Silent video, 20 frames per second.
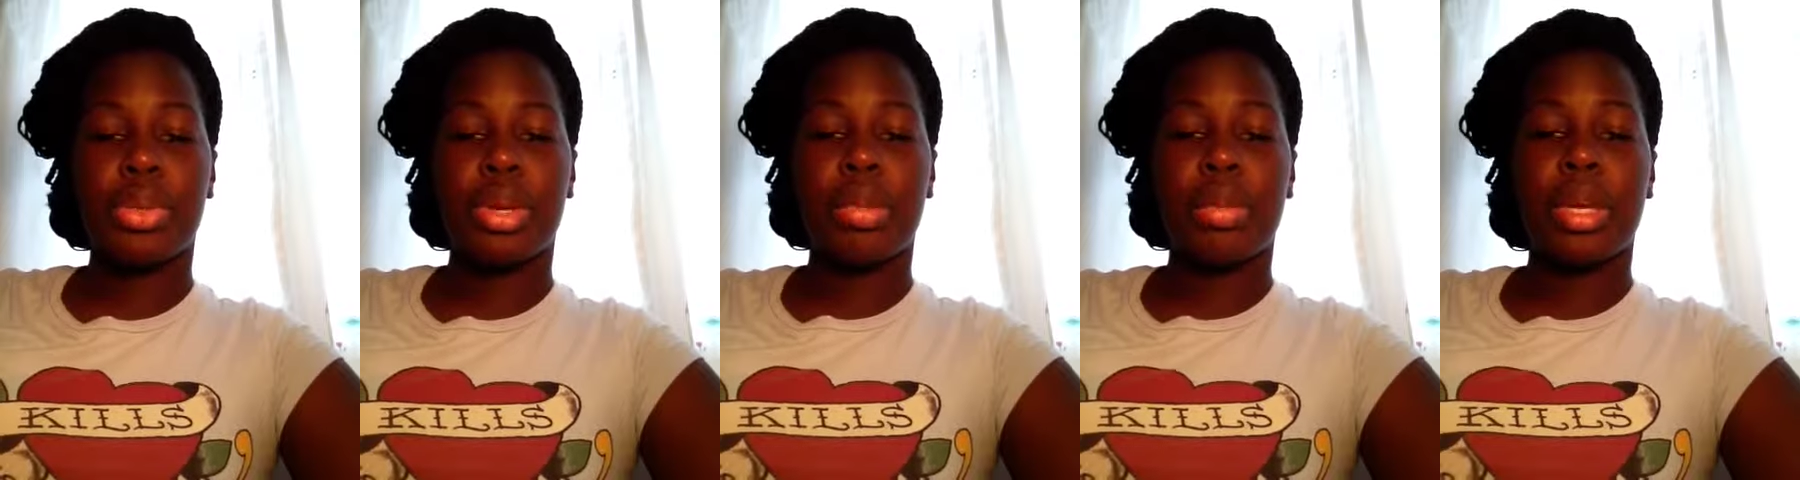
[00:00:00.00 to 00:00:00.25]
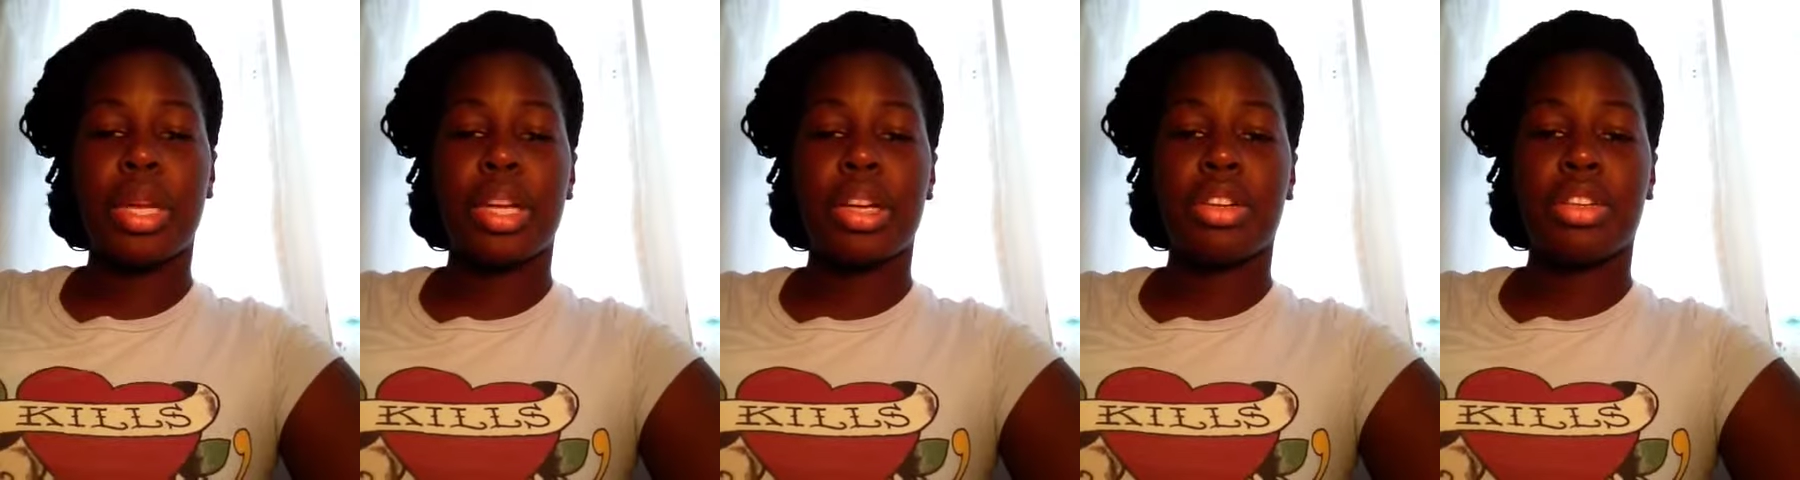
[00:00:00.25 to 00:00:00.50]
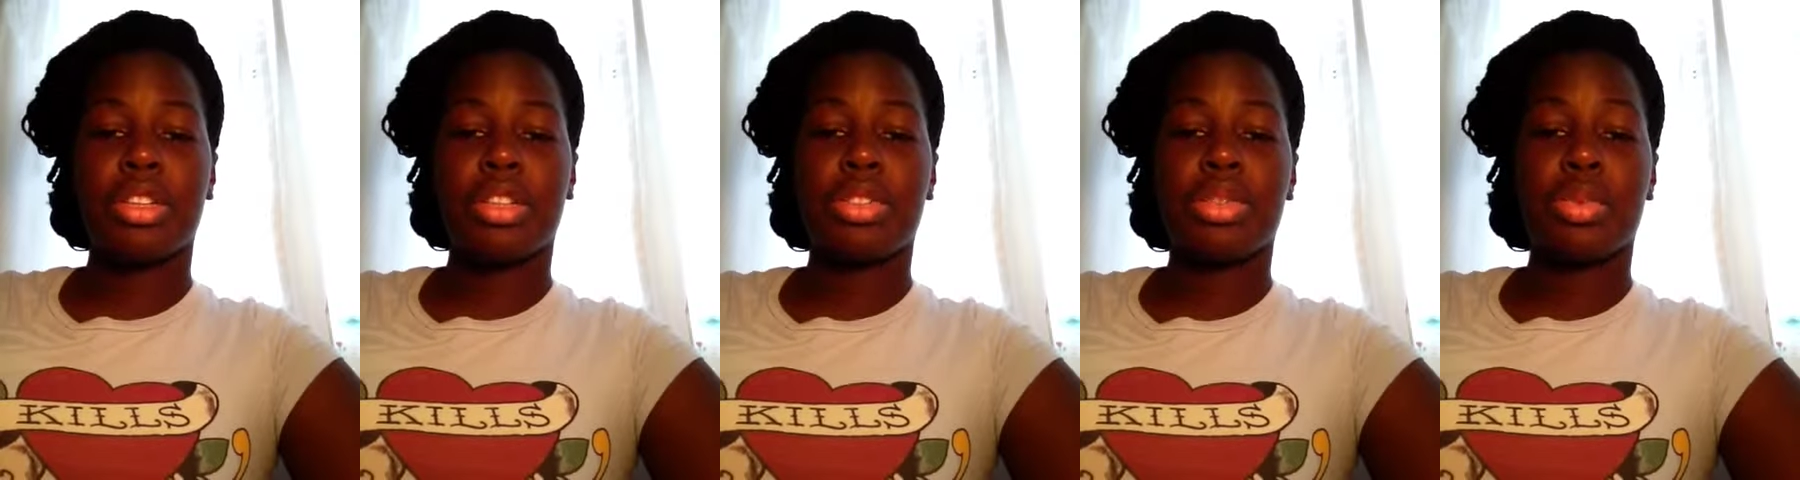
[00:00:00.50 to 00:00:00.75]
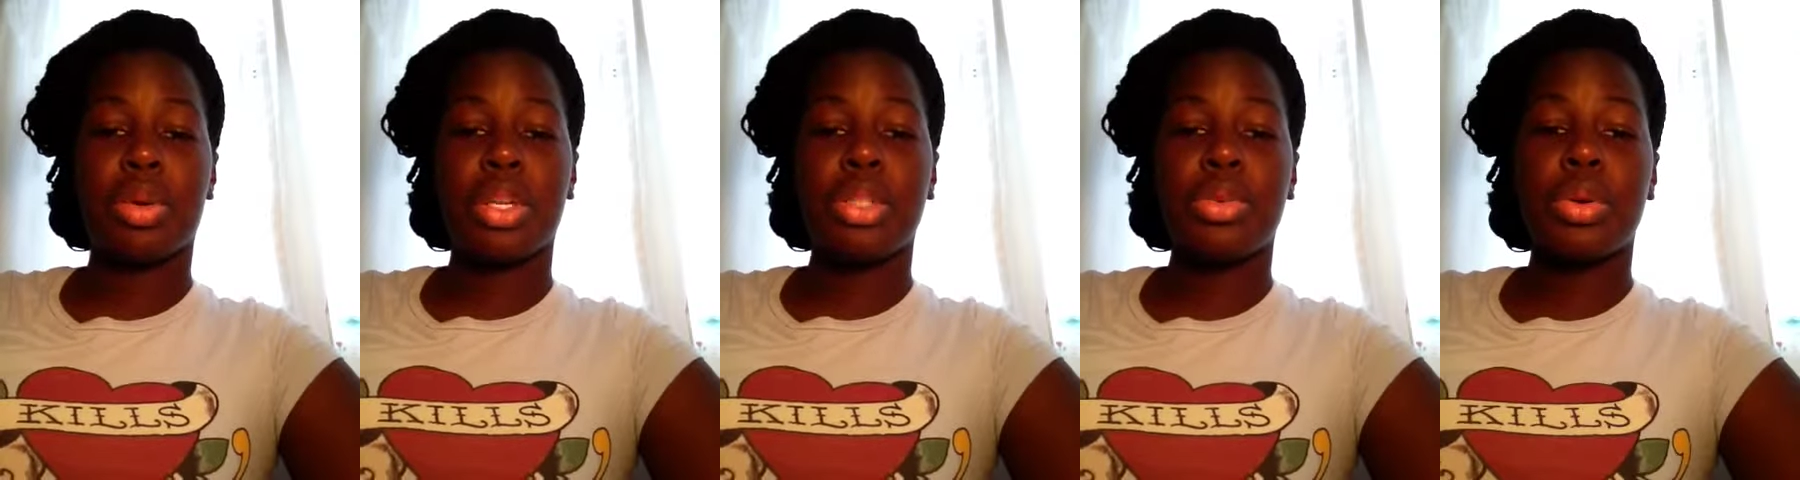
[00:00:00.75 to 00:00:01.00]
It could be a hindrance
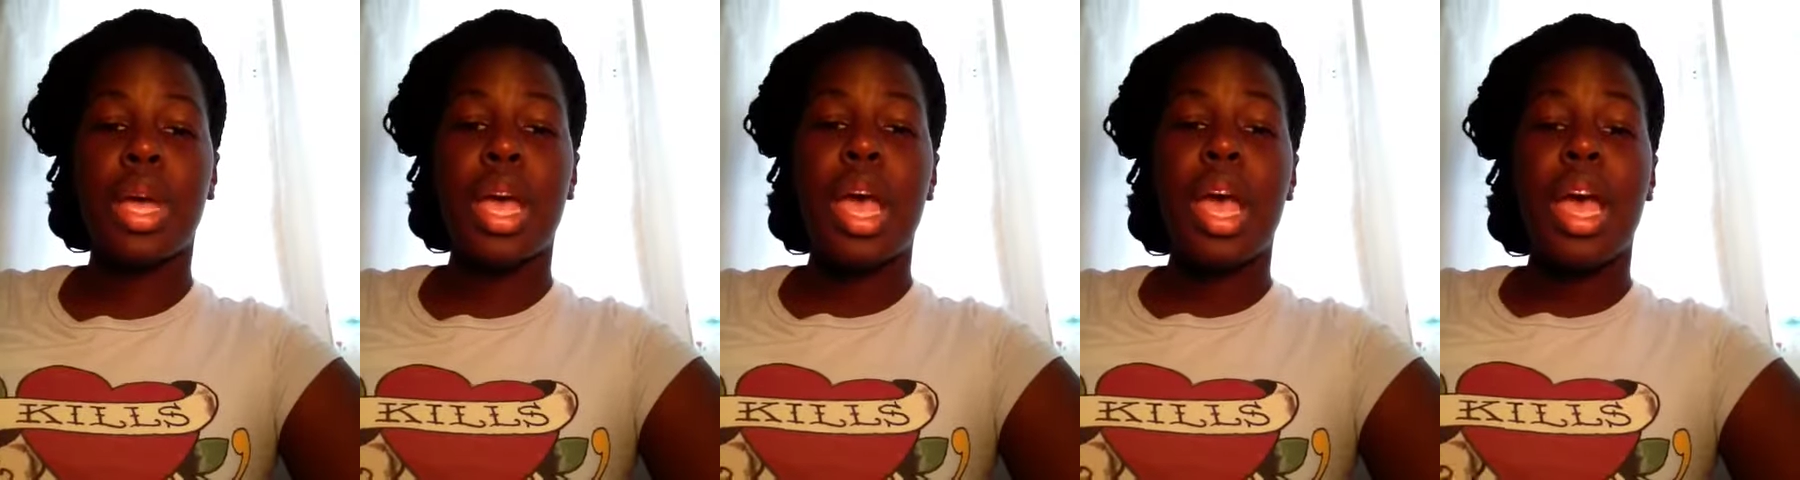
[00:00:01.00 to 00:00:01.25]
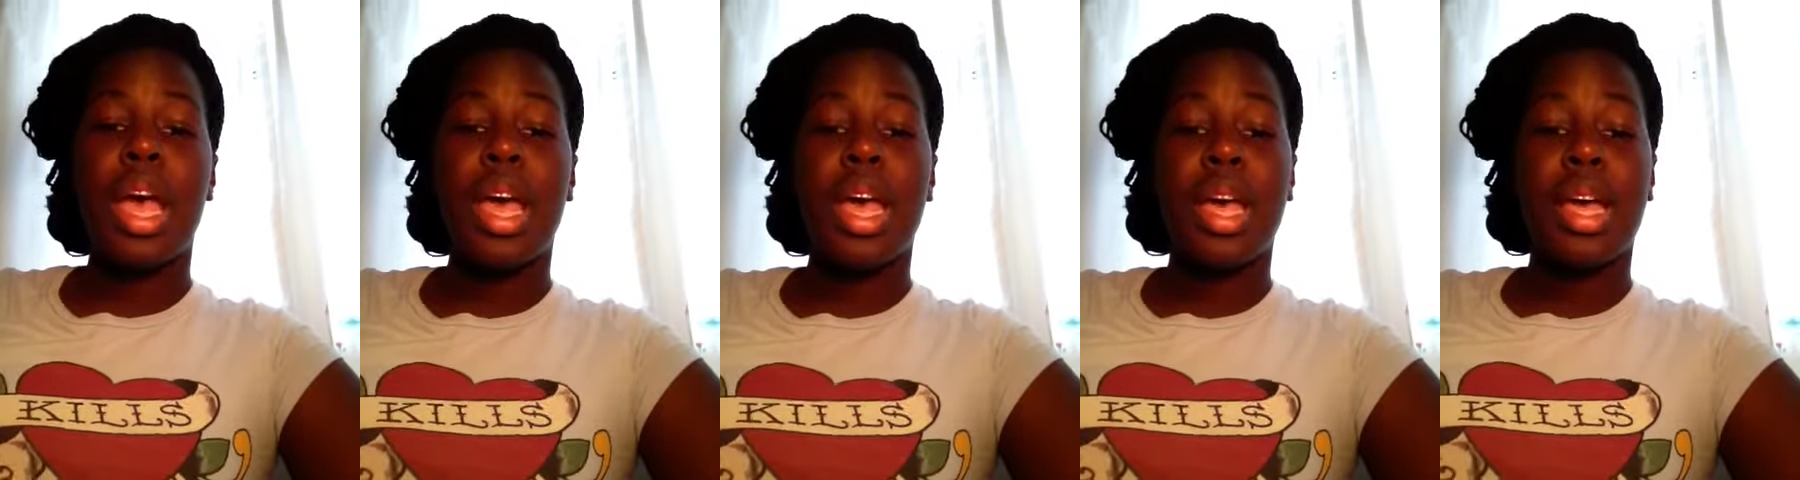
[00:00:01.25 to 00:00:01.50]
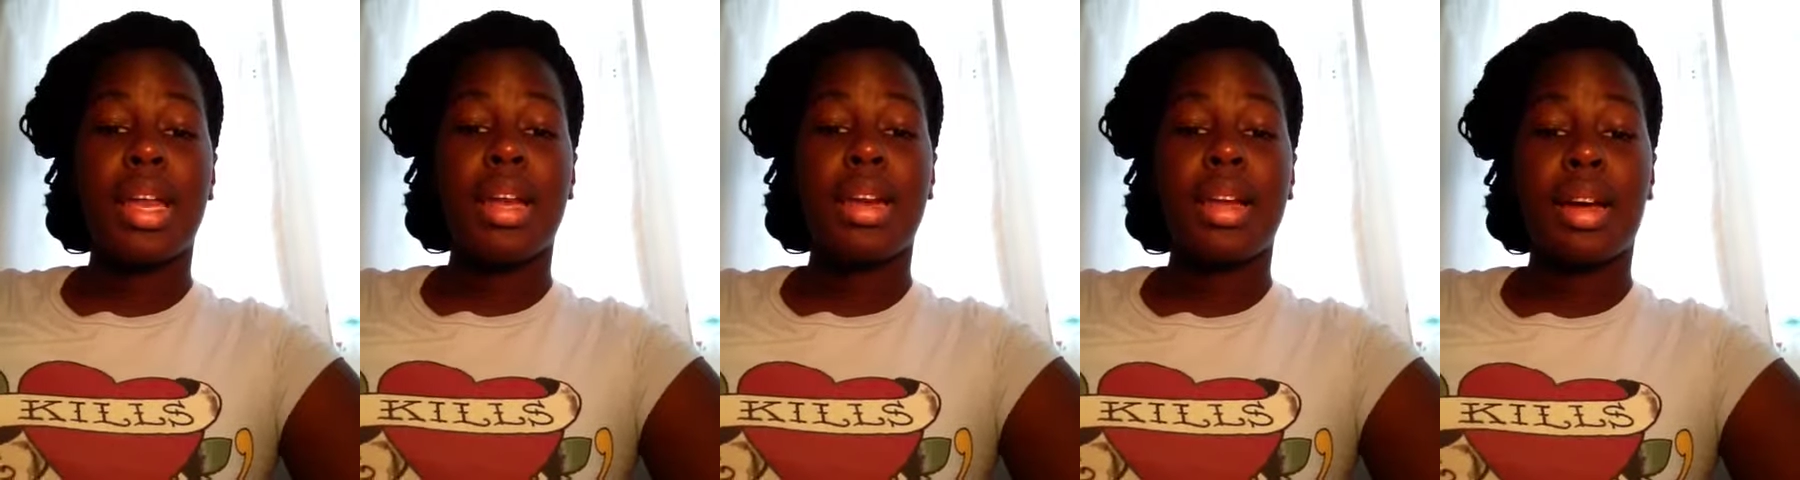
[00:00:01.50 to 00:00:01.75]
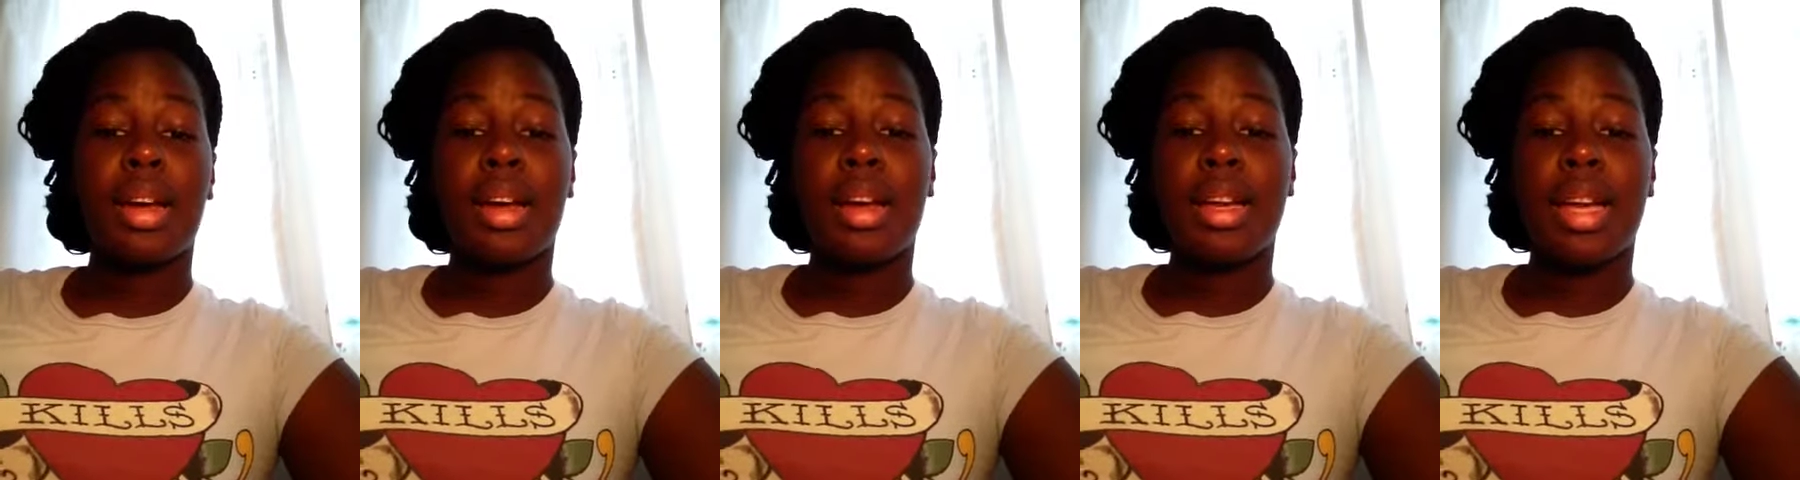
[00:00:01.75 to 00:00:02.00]
towards you, and
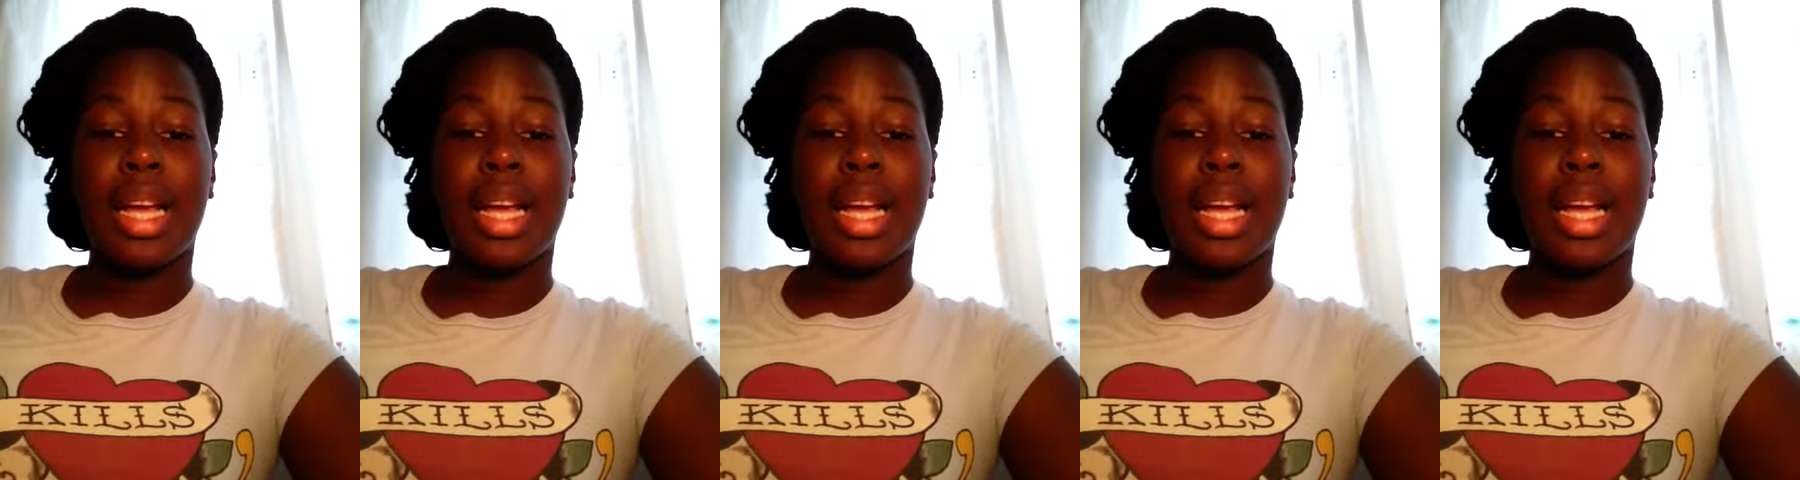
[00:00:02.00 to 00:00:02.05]
uh,